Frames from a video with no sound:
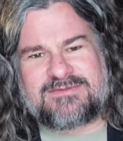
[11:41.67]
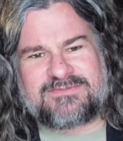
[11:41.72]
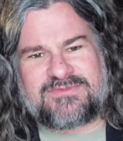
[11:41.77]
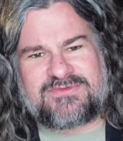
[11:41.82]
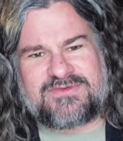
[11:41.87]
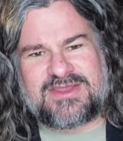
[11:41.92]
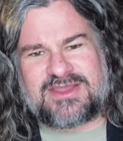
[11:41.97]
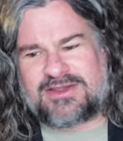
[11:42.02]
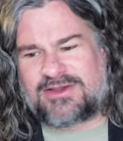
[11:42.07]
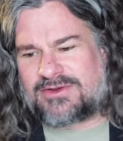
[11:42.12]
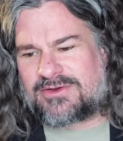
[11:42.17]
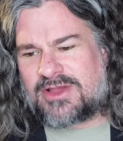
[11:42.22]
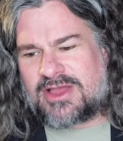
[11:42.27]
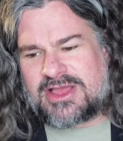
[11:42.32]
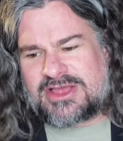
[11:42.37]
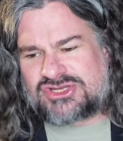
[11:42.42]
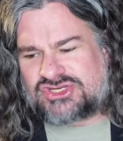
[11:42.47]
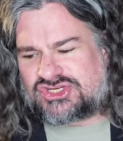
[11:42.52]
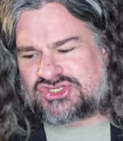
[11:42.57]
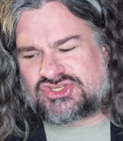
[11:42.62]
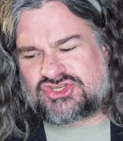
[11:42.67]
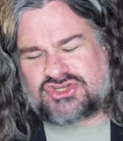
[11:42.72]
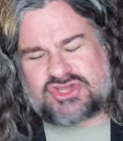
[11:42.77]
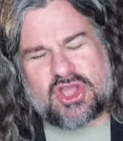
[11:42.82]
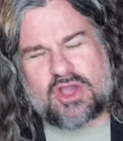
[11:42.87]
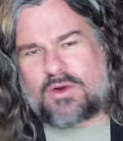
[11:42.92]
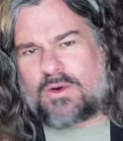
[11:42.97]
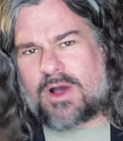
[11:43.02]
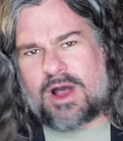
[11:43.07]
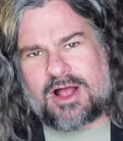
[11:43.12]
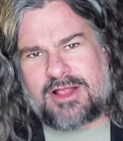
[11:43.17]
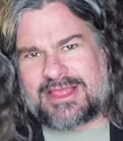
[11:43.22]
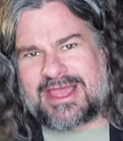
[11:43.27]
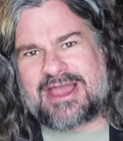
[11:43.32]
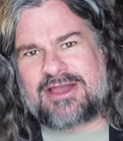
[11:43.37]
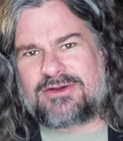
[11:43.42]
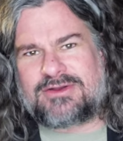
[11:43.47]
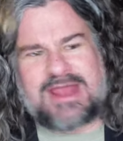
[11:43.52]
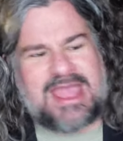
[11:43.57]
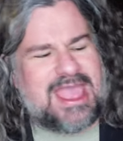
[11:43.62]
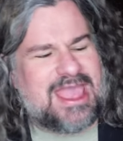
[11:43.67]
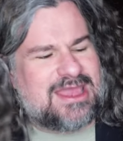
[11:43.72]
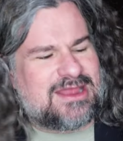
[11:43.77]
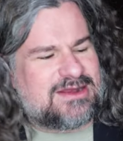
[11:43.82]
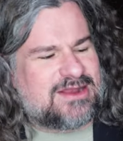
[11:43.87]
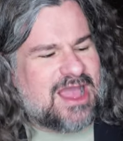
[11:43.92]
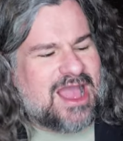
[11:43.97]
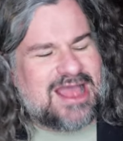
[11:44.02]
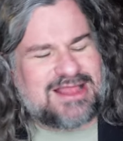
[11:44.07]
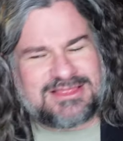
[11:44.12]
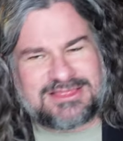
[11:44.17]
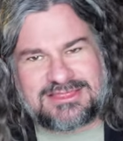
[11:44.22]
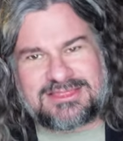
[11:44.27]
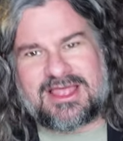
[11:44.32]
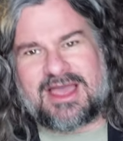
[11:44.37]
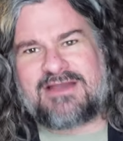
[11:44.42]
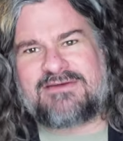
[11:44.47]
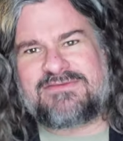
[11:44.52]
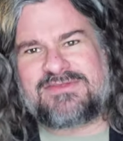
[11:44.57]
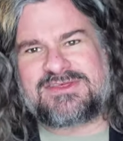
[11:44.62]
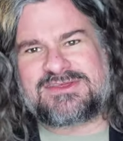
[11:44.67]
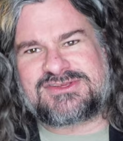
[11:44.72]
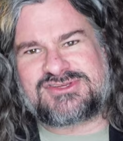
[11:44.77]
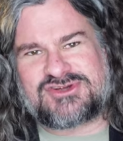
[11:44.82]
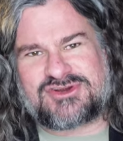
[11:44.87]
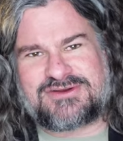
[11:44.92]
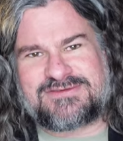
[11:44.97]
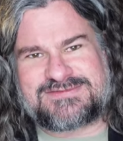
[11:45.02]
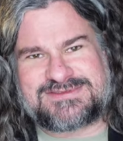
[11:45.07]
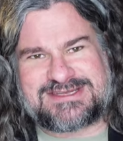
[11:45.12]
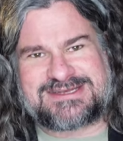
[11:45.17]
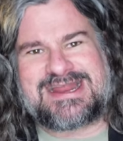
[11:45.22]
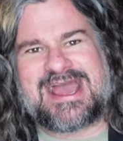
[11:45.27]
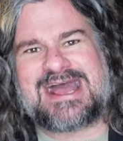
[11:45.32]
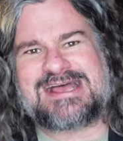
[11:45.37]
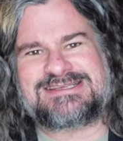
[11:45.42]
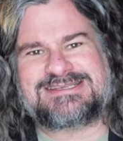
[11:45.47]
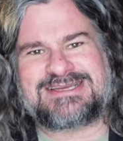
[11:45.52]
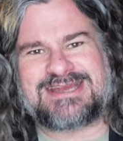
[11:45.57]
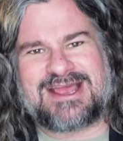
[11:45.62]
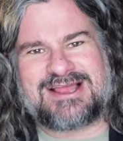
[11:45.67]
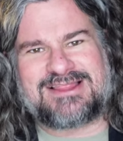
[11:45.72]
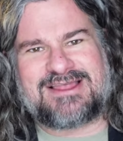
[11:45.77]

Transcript: Fiio just go all out, and I love the sort of tenacity.